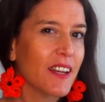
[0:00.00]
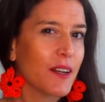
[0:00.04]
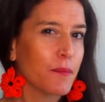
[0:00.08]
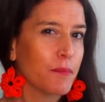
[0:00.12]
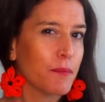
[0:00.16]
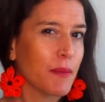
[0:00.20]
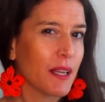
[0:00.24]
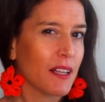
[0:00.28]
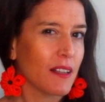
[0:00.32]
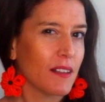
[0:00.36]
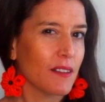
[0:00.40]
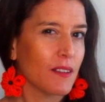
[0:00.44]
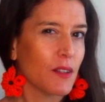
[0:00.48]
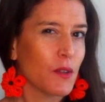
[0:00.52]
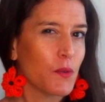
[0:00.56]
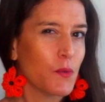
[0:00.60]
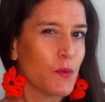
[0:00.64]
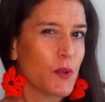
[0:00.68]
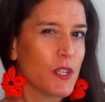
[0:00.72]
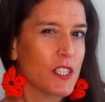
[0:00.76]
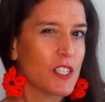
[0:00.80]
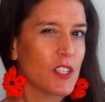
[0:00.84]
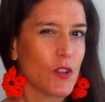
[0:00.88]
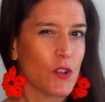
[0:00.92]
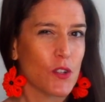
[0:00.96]
their meal
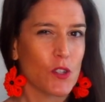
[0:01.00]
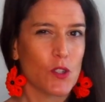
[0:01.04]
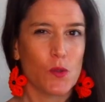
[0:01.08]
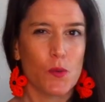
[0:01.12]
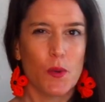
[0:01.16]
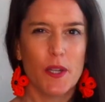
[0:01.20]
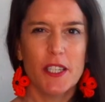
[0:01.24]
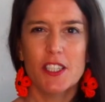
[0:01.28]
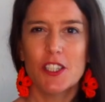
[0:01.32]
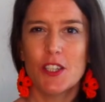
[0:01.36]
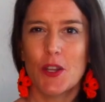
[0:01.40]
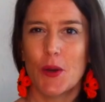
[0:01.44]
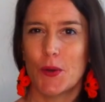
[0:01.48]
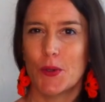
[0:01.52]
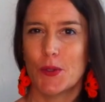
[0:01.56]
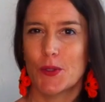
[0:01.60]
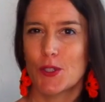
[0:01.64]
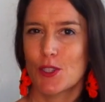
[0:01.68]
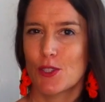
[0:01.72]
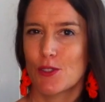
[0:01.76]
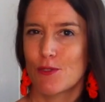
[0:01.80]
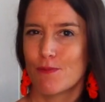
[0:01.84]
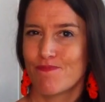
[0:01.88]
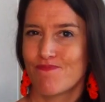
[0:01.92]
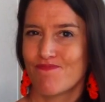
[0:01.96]
with a sweet
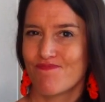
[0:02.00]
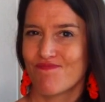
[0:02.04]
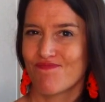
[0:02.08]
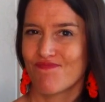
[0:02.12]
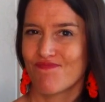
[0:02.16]
note,